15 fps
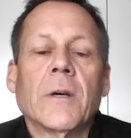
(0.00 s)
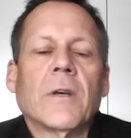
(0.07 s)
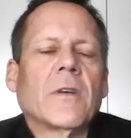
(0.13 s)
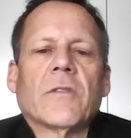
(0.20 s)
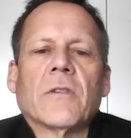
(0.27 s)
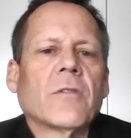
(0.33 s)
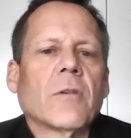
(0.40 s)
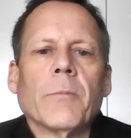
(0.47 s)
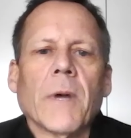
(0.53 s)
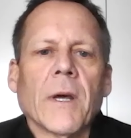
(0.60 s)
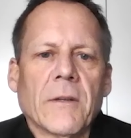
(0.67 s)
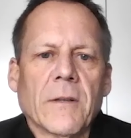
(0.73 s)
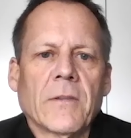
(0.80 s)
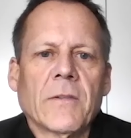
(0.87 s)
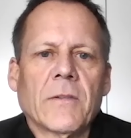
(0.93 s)
is a
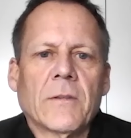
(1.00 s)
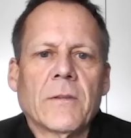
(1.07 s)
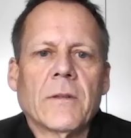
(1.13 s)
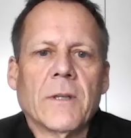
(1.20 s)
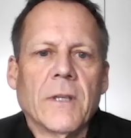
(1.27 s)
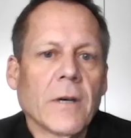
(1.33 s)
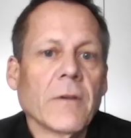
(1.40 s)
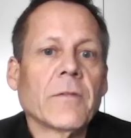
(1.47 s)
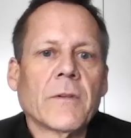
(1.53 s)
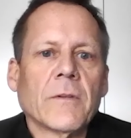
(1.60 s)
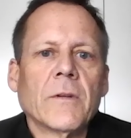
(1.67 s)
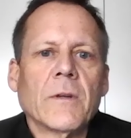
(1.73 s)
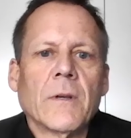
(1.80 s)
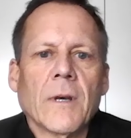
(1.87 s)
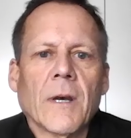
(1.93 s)
tremendous gift.
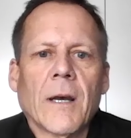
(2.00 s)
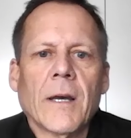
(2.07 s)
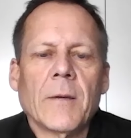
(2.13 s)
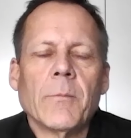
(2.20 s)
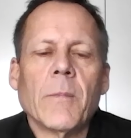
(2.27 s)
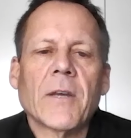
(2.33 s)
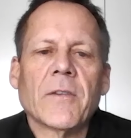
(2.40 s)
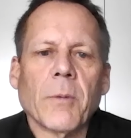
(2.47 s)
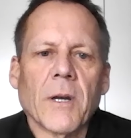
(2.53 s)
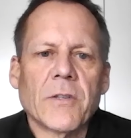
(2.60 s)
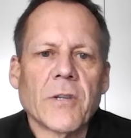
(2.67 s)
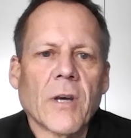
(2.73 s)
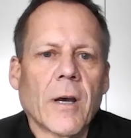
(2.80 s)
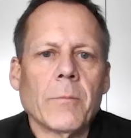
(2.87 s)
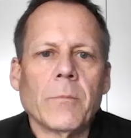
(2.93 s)
Uh, it makes my
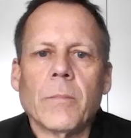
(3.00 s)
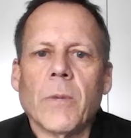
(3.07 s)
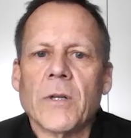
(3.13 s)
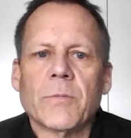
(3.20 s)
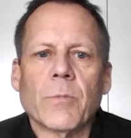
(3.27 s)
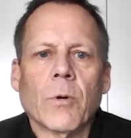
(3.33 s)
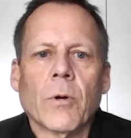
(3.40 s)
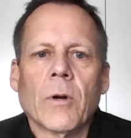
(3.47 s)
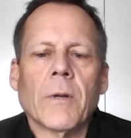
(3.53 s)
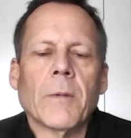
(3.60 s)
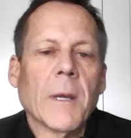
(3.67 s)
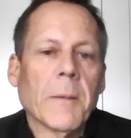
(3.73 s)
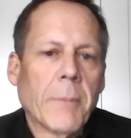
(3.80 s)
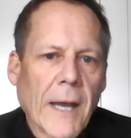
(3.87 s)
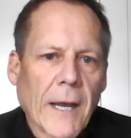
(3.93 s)
job much more I
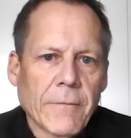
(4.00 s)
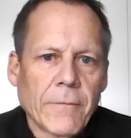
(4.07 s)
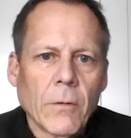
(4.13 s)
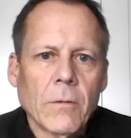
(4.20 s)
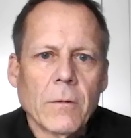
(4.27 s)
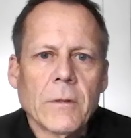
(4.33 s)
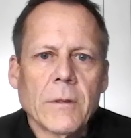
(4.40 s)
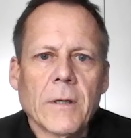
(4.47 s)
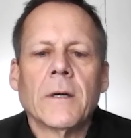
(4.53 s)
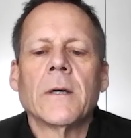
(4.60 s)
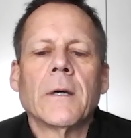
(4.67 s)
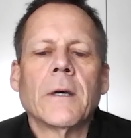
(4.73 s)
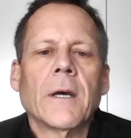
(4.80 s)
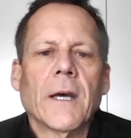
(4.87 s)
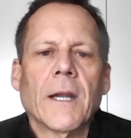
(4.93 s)
mean, impactful,
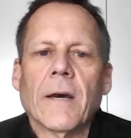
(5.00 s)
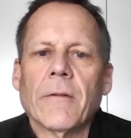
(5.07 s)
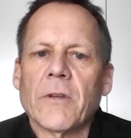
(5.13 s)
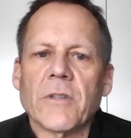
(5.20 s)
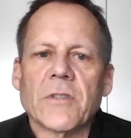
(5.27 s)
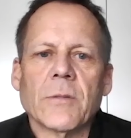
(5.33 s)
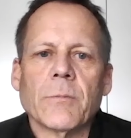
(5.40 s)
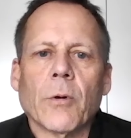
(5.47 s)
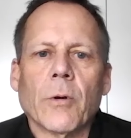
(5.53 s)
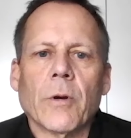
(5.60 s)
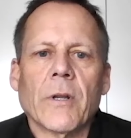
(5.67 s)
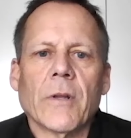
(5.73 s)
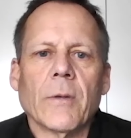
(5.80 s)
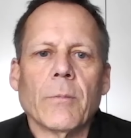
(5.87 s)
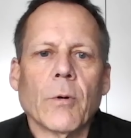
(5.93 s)
and having the
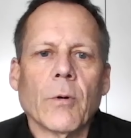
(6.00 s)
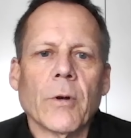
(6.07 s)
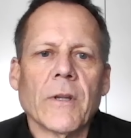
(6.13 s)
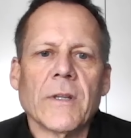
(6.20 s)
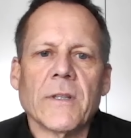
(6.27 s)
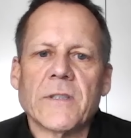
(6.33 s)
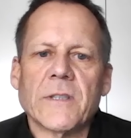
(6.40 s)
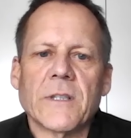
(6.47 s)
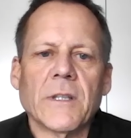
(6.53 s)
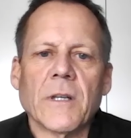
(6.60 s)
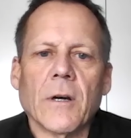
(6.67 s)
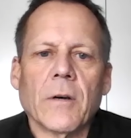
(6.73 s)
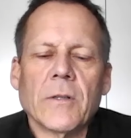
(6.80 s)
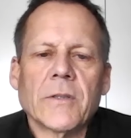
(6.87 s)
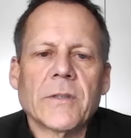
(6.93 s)
support of the board and the C E
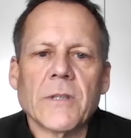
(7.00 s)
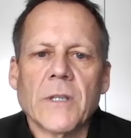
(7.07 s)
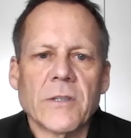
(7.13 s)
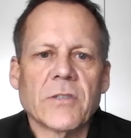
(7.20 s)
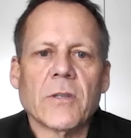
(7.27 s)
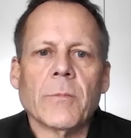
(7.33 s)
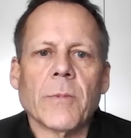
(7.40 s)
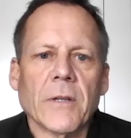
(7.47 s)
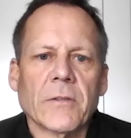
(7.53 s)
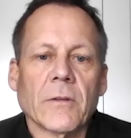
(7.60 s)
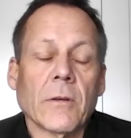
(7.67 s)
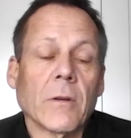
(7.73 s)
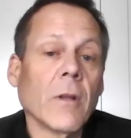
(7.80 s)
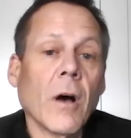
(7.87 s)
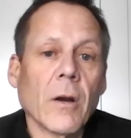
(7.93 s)
O is
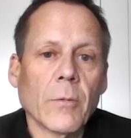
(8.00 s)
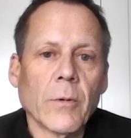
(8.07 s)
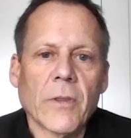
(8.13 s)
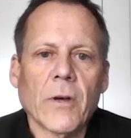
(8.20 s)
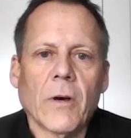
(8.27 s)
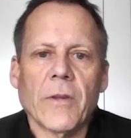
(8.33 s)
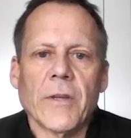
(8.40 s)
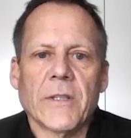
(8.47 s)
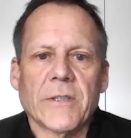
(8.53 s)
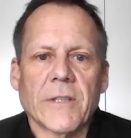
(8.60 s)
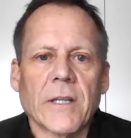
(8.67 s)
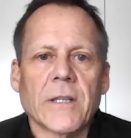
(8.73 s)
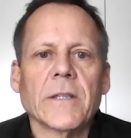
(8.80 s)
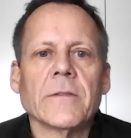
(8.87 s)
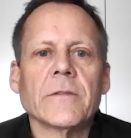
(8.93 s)
instrumental, along with all the
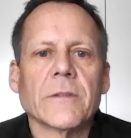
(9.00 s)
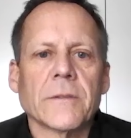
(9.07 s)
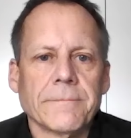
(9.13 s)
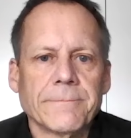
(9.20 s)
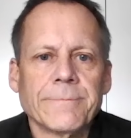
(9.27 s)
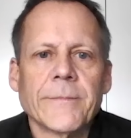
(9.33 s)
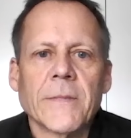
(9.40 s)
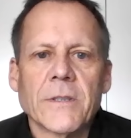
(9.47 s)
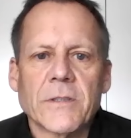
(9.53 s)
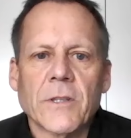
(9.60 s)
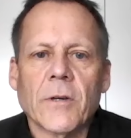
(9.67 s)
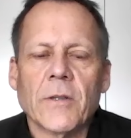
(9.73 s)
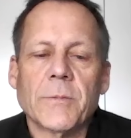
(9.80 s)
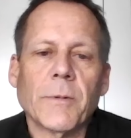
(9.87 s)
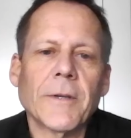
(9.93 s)
executives.
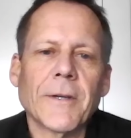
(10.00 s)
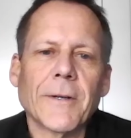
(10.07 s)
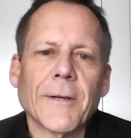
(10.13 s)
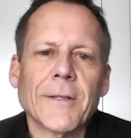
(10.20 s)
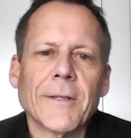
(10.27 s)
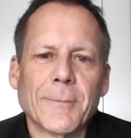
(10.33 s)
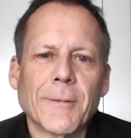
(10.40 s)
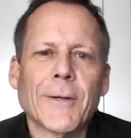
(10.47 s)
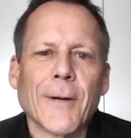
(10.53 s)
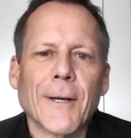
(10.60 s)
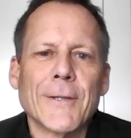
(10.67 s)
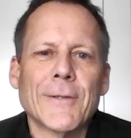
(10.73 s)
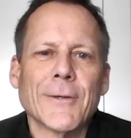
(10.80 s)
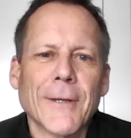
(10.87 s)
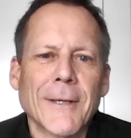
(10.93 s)
So it's been a, it's been a
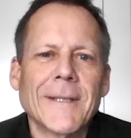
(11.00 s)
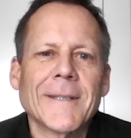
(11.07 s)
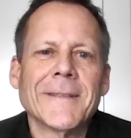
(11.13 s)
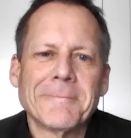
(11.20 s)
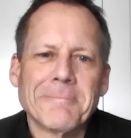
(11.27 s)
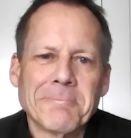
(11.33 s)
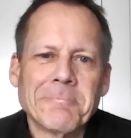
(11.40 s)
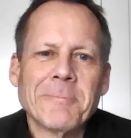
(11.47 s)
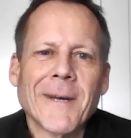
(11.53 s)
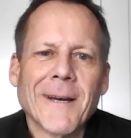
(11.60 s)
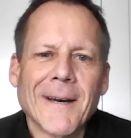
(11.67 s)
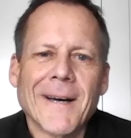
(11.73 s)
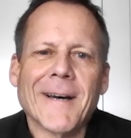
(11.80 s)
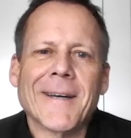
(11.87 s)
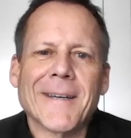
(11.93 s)
great journey.
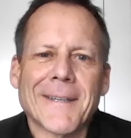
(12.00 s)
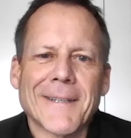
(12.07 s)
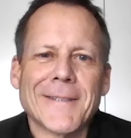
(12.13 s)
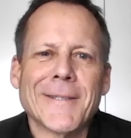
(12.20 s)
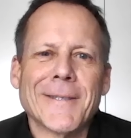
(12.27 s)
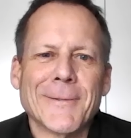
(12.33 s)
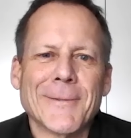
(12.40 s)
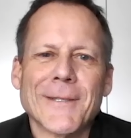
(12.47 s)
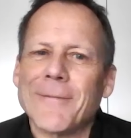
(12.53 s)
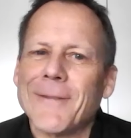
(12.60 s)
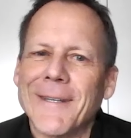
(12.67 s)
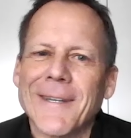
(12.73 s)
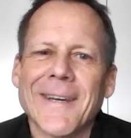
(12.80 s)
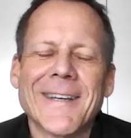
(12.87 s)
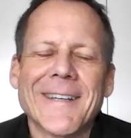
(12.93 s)
Uh, it continues
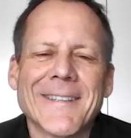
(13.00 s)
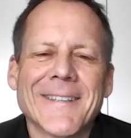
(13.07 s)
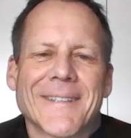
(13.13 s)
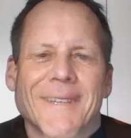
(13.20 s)
every day.